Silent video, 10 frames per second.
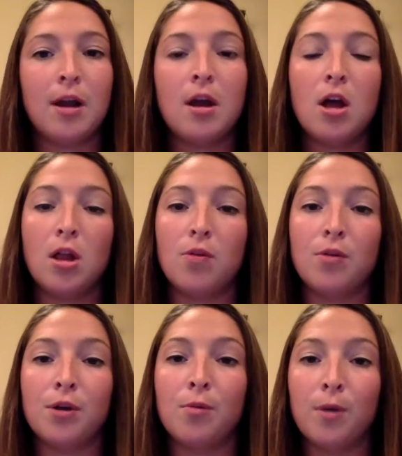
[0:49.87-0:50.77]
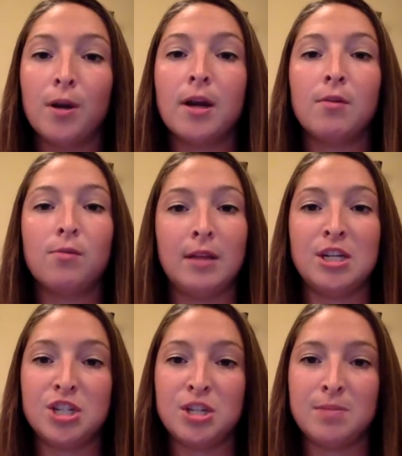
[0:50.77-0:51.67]
along with her work
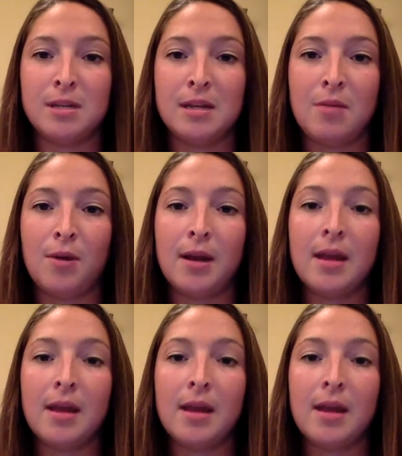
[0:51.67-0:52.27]
relationships and network.